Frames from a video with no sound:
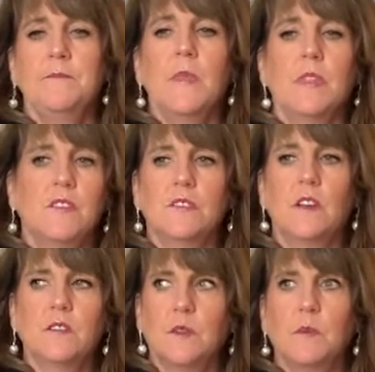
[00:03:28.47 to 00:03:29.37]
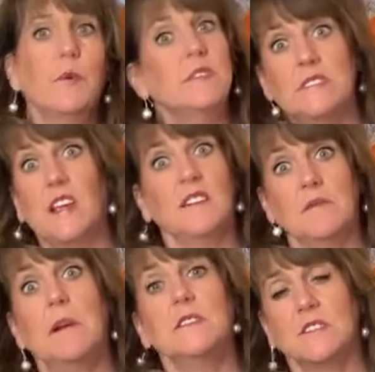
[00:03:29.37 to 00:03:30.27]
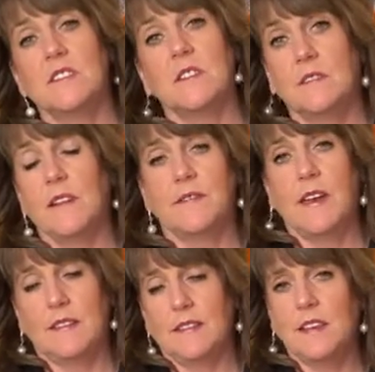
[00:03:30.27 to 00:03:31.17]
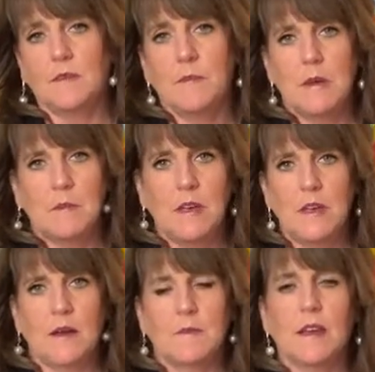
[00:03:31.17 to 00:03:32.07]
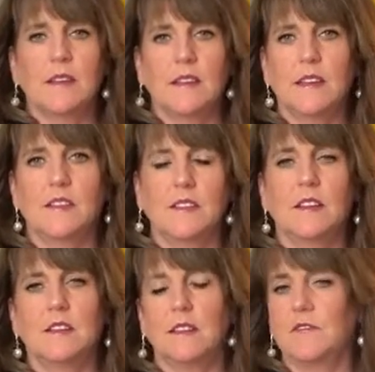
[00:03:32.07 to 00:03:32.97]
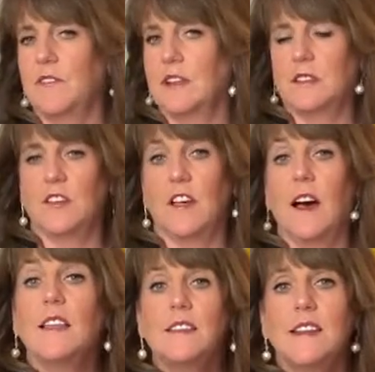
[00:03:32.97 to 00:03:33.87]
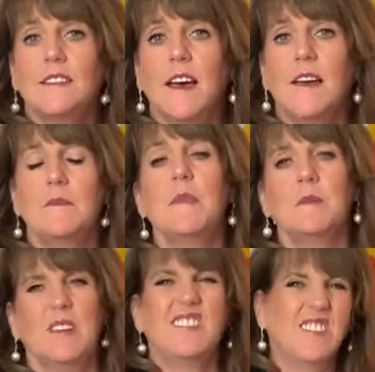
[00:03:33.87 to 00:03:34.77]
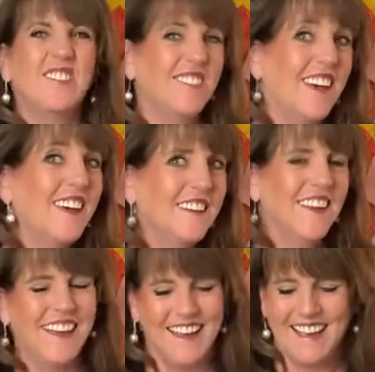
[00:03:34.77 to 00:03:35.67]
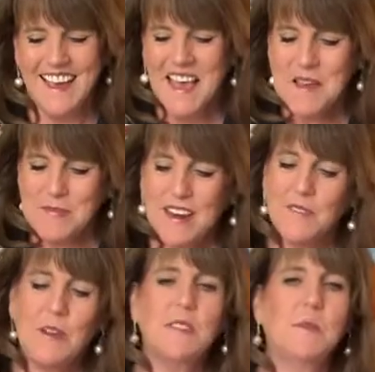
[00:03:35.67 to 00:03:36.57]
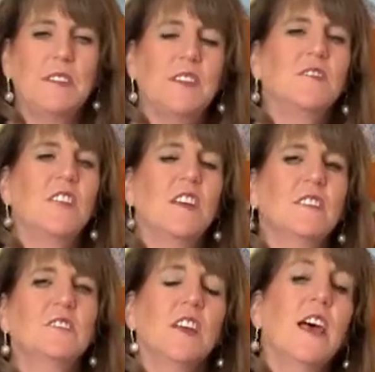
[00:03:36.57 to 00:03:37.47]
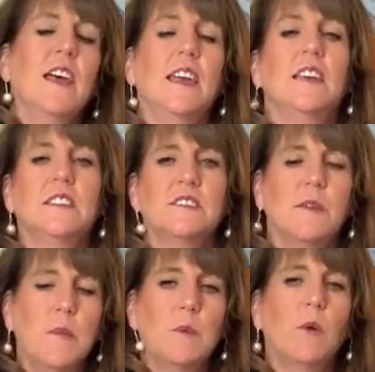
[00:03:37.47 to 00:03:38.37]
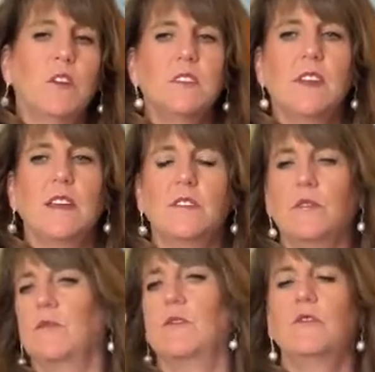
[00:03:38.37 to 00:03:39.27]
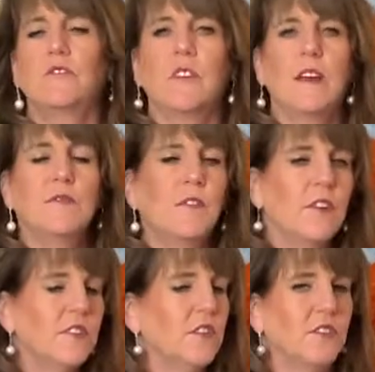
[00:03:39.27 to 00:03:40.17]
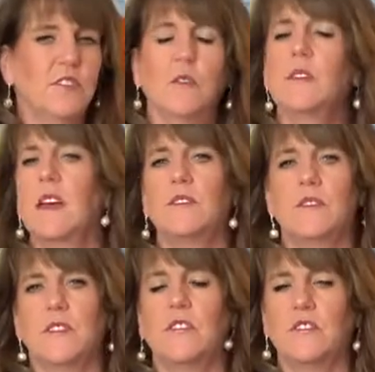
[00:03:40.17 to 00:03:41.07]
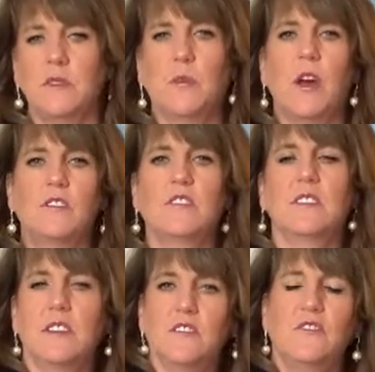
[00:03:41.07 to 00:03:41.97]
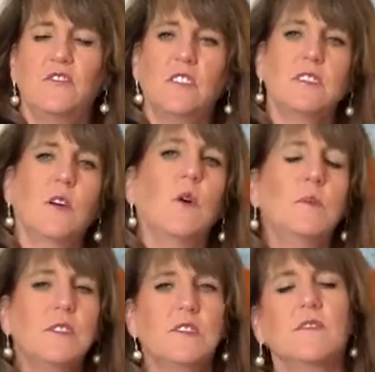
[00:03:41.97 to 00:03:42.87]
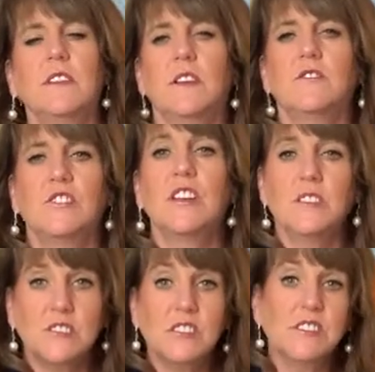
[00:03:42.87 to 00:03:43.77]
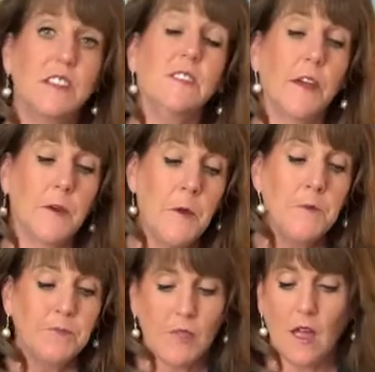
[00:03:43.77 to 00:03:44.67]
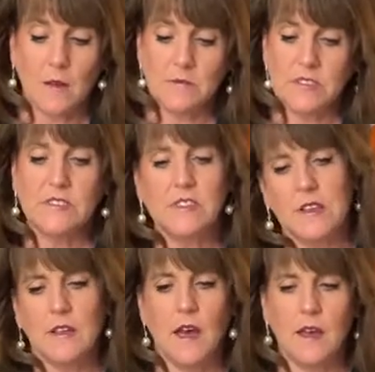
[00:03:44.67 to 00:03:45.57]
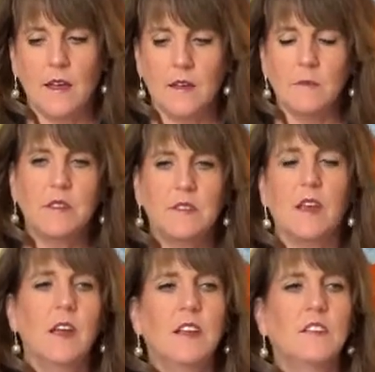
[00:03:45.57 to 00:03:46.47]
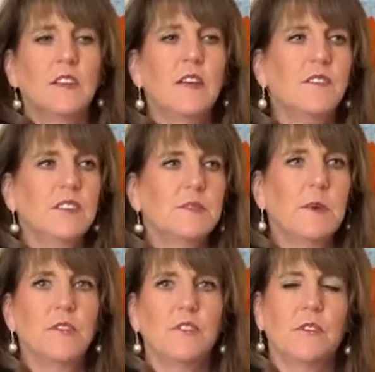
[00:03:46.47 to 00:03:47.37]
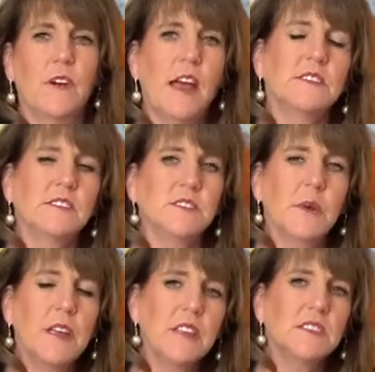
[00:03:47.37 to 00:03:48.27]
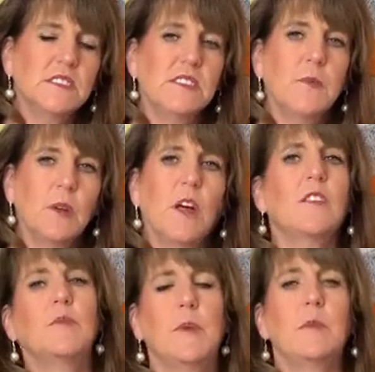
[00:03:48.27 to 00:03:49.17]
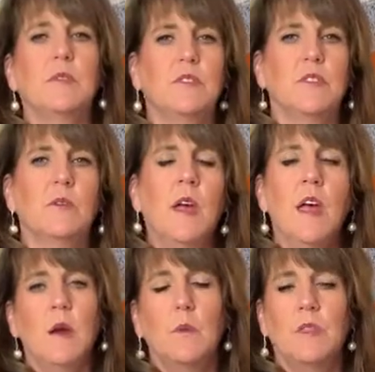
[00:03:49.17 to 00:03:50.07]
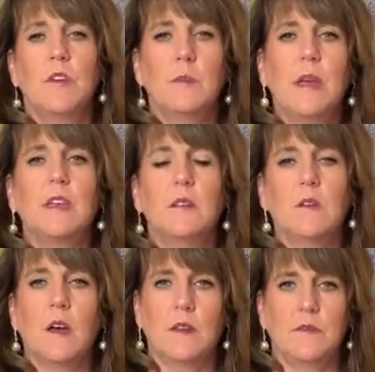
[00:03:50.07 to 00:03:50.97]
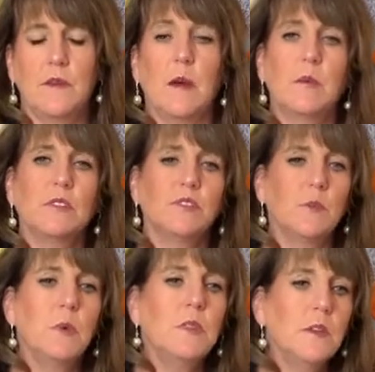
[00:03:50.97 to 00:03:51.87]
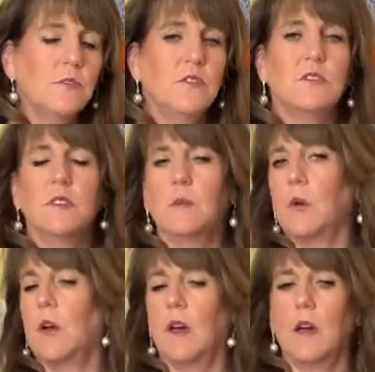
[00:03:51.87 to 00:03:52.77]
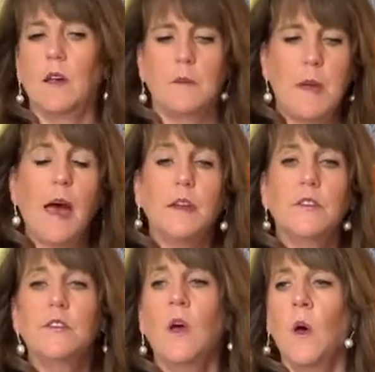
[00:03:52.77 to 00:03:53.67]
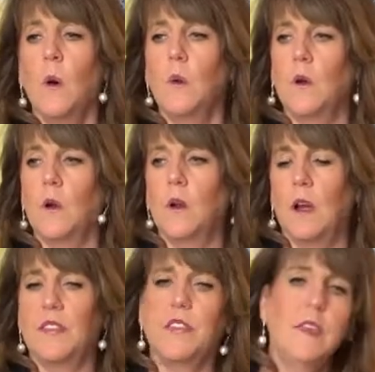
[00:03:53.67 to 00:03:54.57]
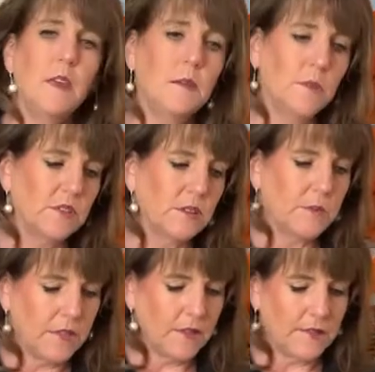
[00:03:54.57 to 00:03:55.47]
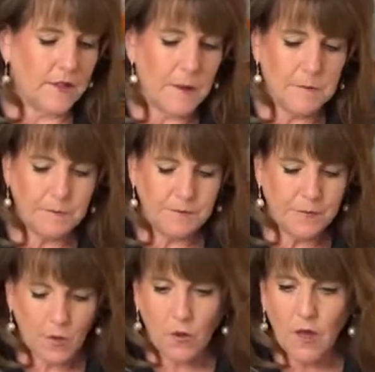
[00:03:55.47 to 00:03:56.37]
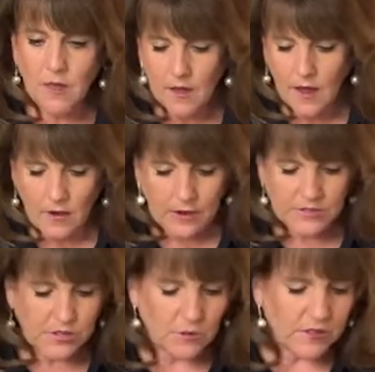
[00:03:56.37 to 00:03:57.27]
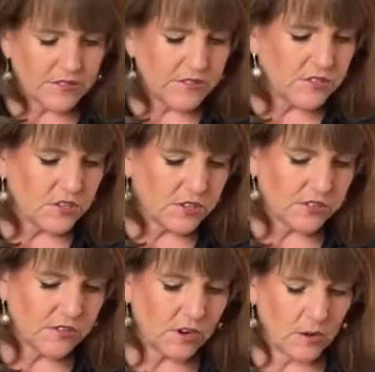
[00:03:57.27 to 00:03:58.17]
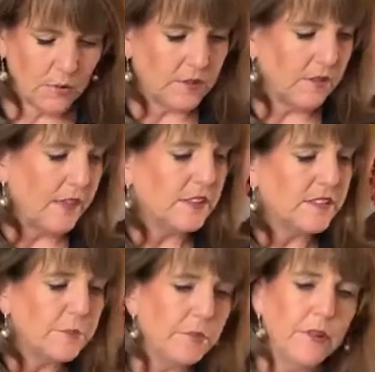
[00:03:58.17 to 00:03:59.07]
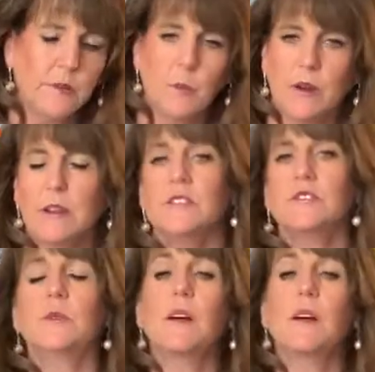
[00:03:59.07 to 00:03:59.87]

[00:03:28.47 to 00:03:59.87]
There's also a poinsettia one, so if I think maybe I'm not going to get it done until holiday time, maybe I should do that. But anyway, the Batik Challenge is Memorial Day through July 4th. You don't have to finish the project. It's just a whole bunch of little challenges in there to see, to kind of expand your horizons, right? And see what other people do when they're picking fabrics, or when they're choosing a pattern or a theme or something like that. Okay, all right, so let's just start with the Lacy Bloom one and do a